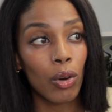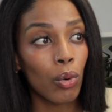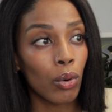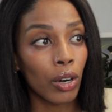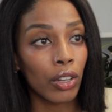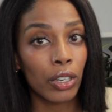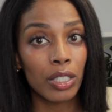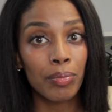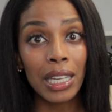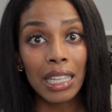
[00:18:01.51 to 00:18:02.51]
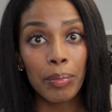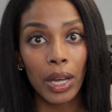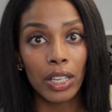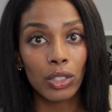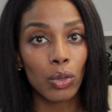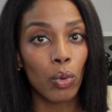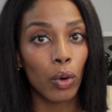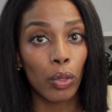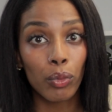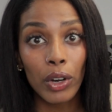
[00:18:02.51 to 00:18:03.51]
or there's mealybugs
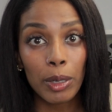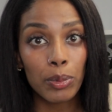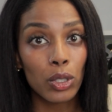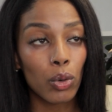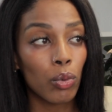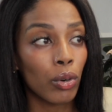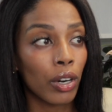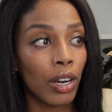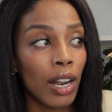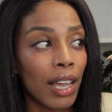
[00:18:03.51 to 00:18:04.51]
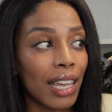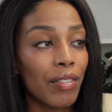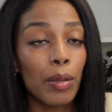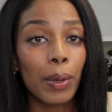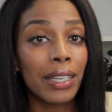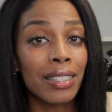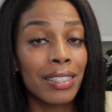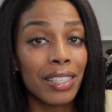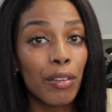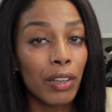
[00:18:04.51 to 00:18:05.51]
or thrips, or even the plant
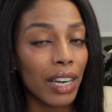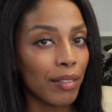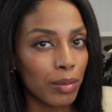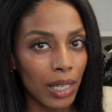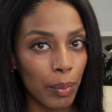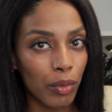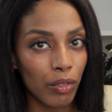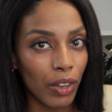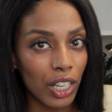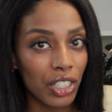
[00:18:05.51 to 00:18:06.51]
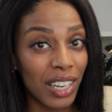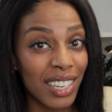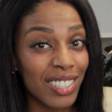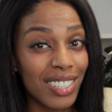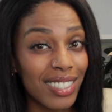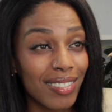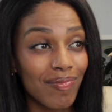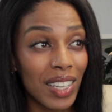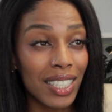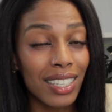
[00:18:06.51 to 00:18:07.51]
itself can have some type of infection, and
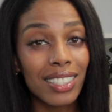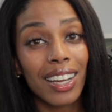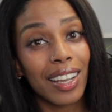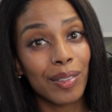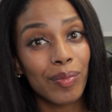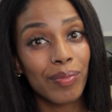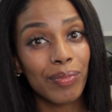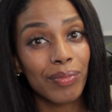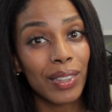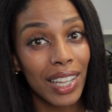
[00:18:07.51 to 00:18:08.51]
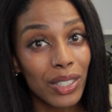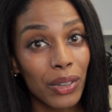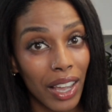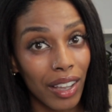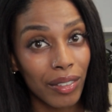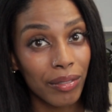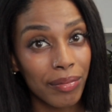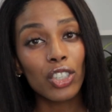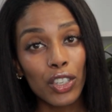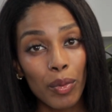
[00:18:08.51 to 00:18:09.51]
it's gonna die, and that's okay.
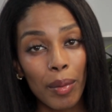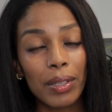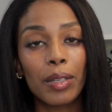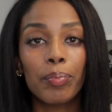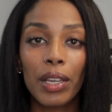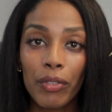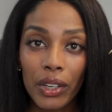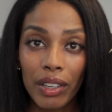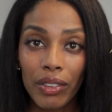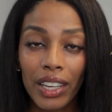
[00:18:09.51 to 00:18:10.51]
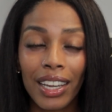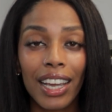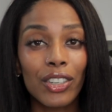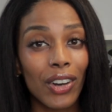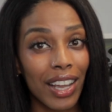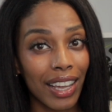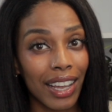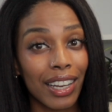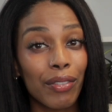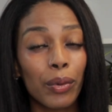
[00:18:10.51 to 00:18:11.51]
Just remember to be forgiving and try
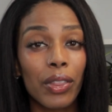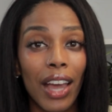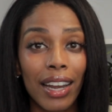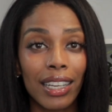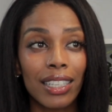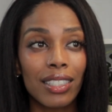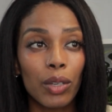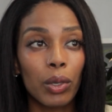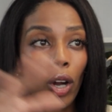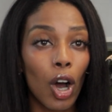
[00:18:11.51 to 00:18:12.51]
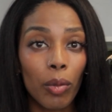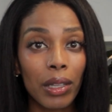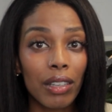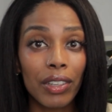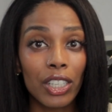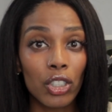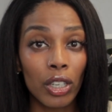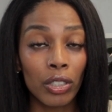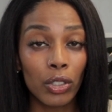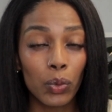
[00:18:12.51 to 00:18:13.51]
again. If it were that easy, we'd all be living in
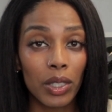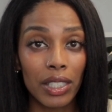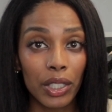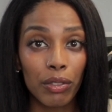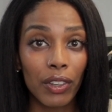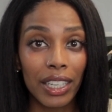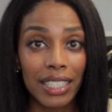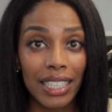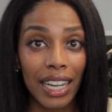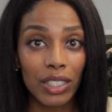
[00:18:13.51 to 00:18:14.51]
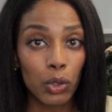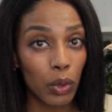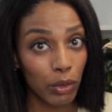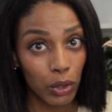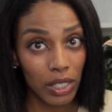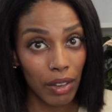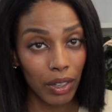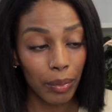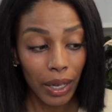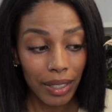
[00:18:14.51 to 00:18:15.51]
jungles with 0 fungus gnats
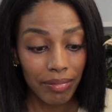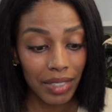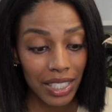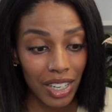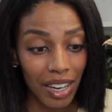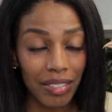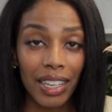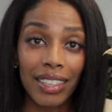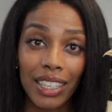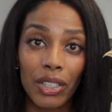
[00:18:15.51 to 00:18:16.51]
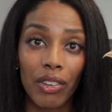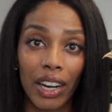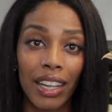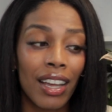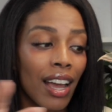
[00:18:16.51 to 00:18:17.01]
24/7, but it's not, and that's all right.